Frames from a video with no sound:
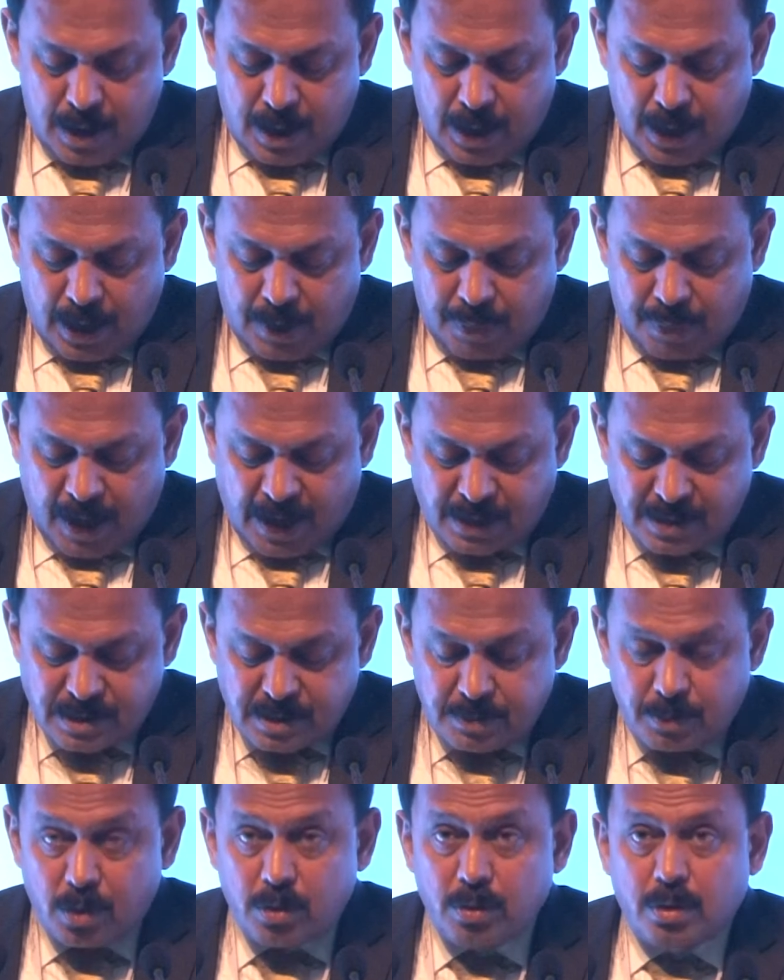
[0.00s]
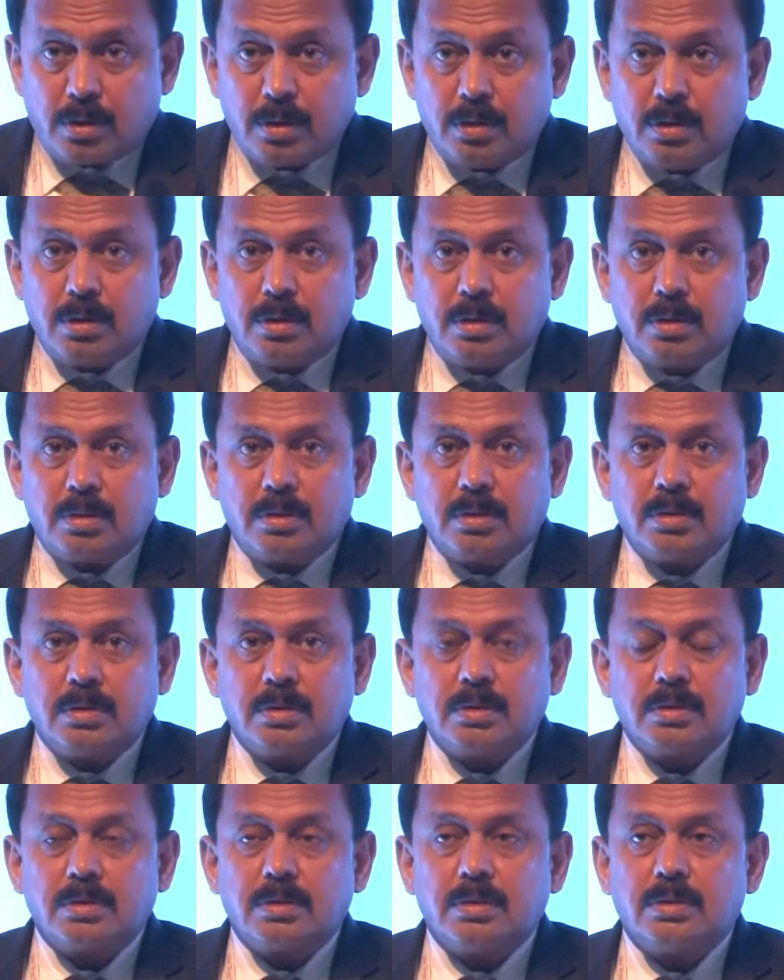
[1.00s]
And that is about uh,
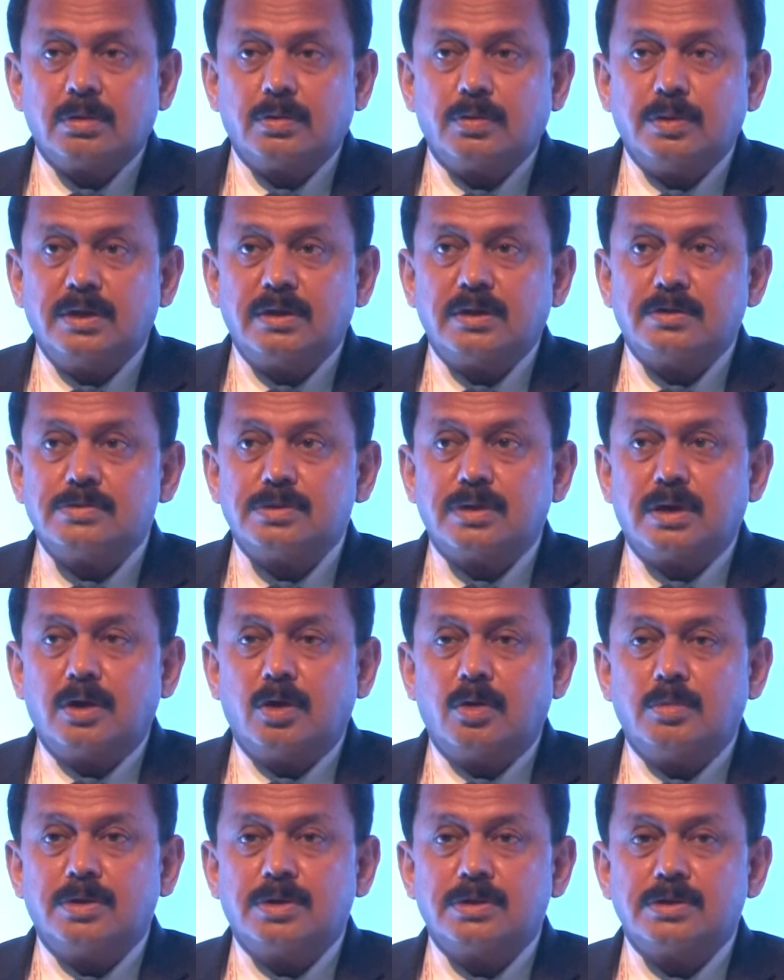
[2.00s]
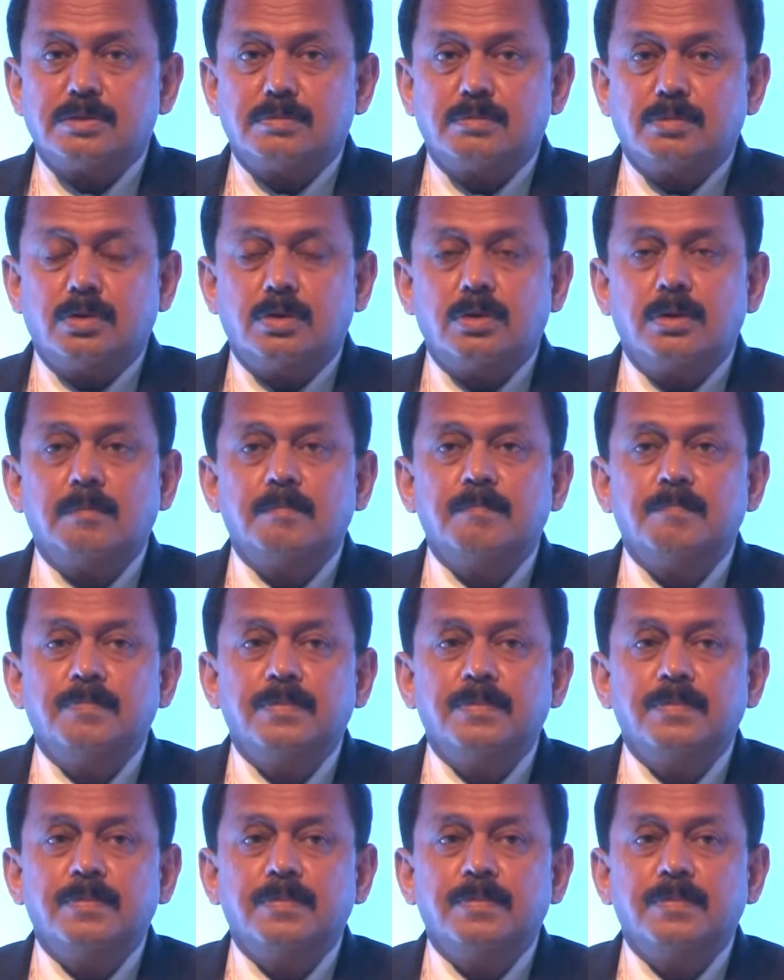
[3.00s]
20,000 kilometers and more.